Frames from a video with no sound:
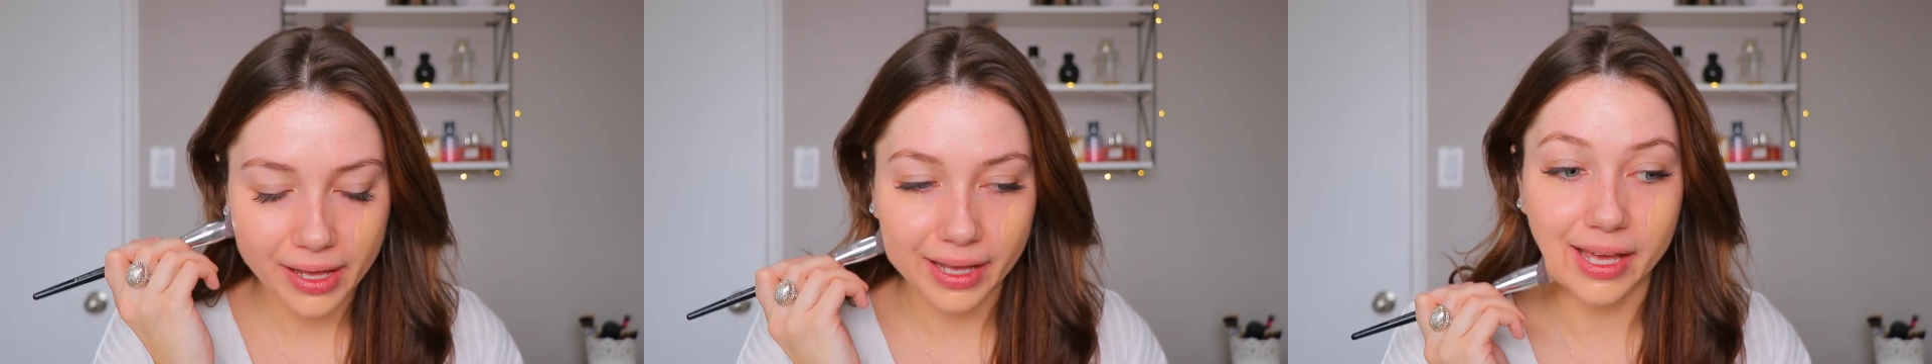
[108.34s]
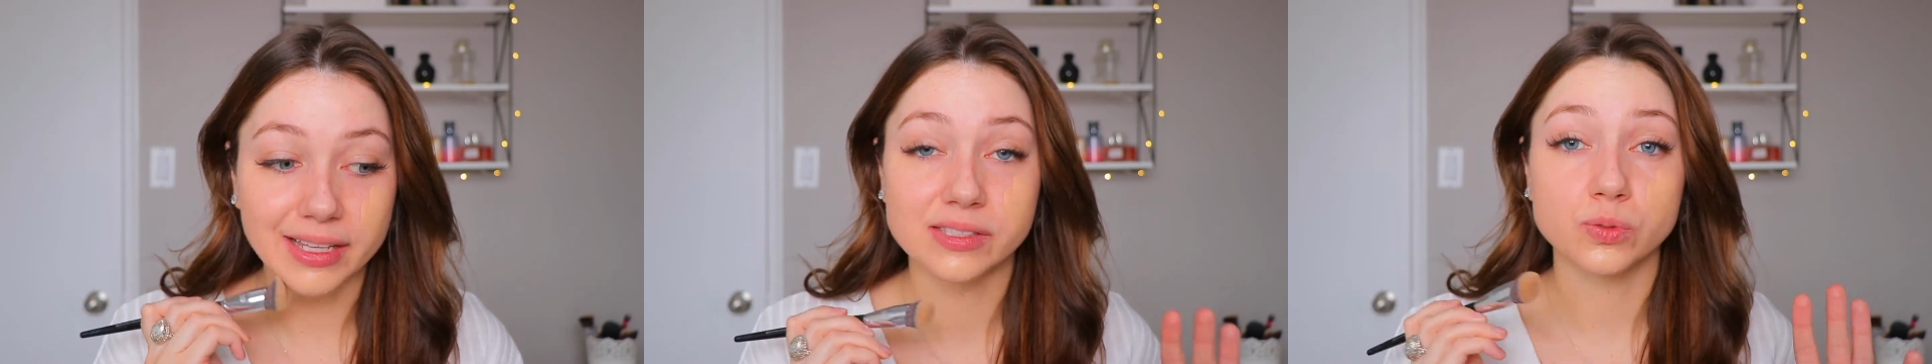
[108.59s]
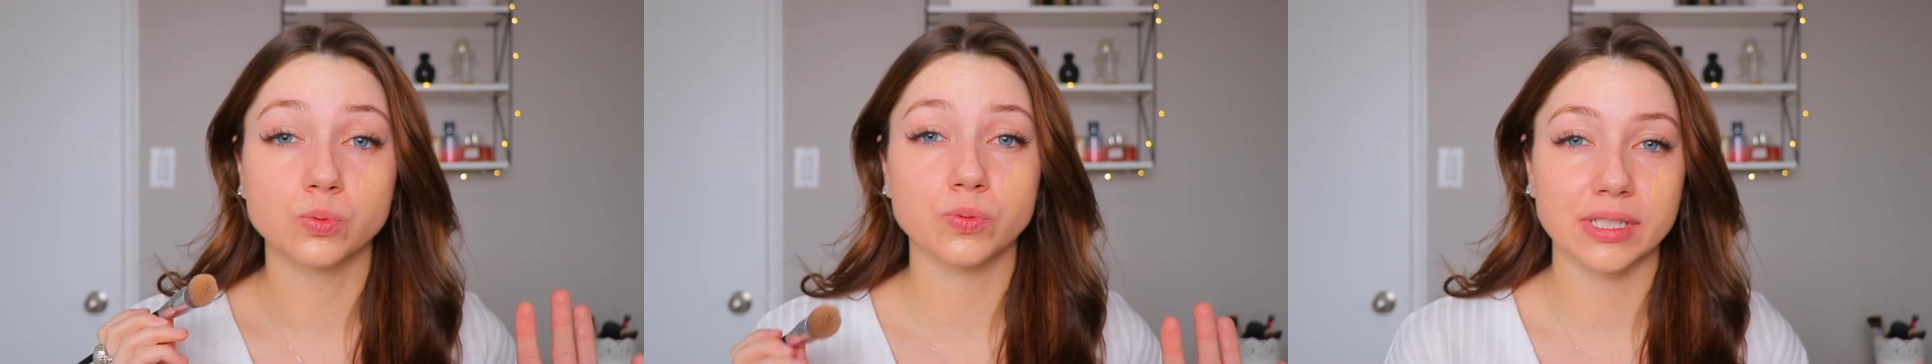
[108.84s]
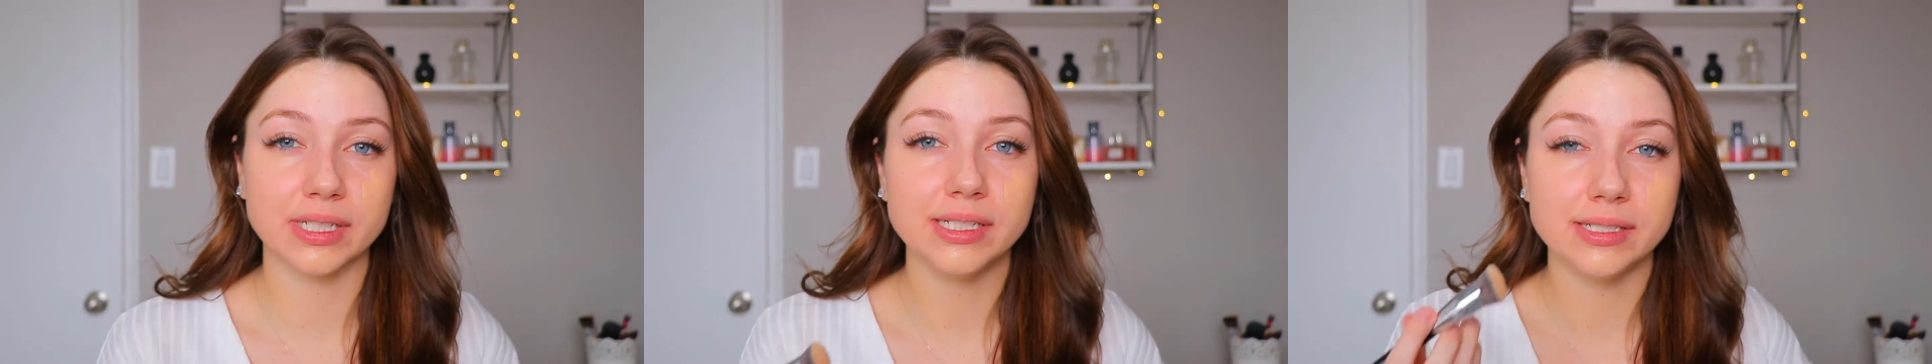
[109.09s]
it's
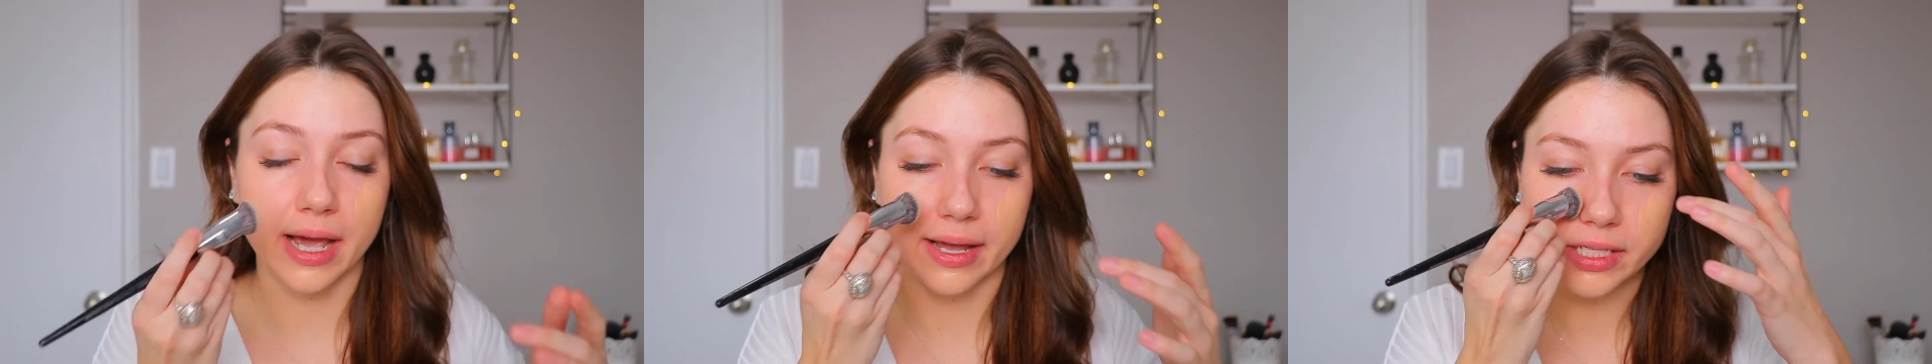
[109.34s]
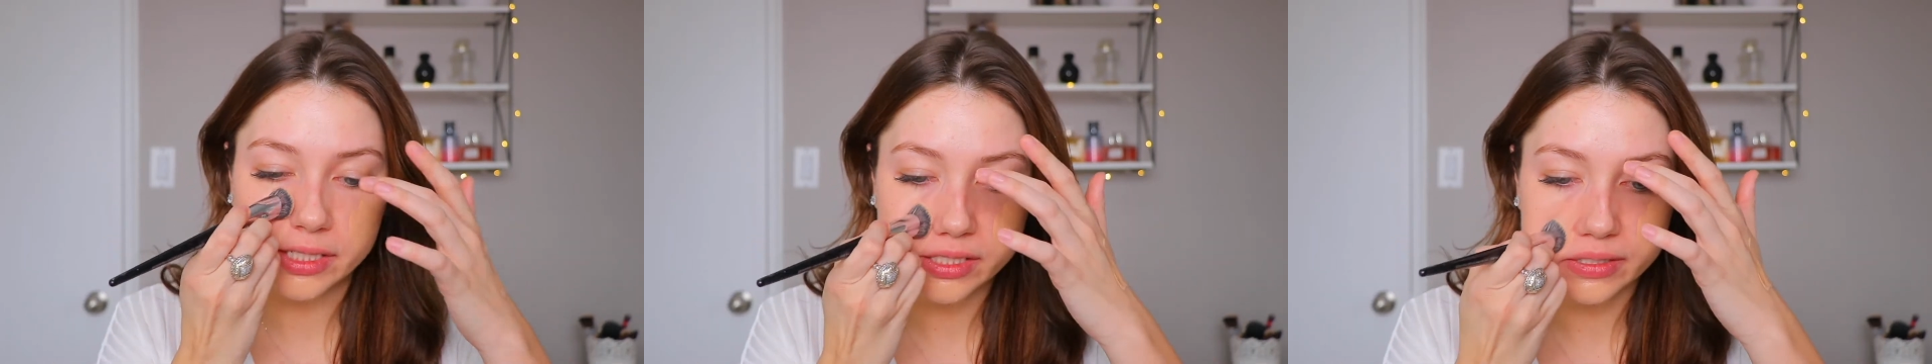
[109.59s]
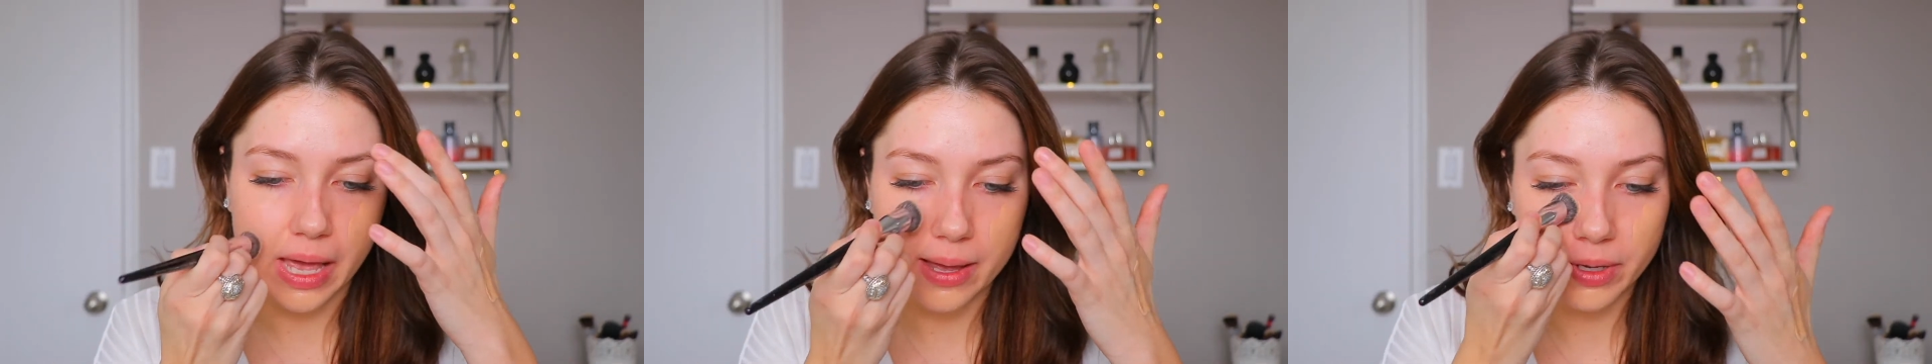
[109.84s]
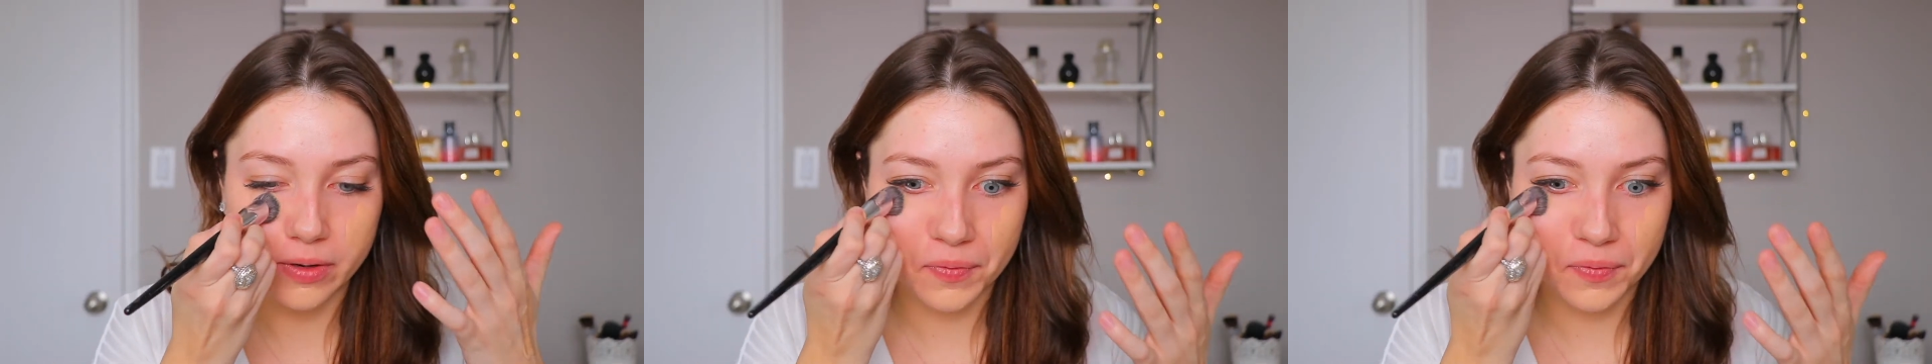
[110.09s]
really nice. I mean,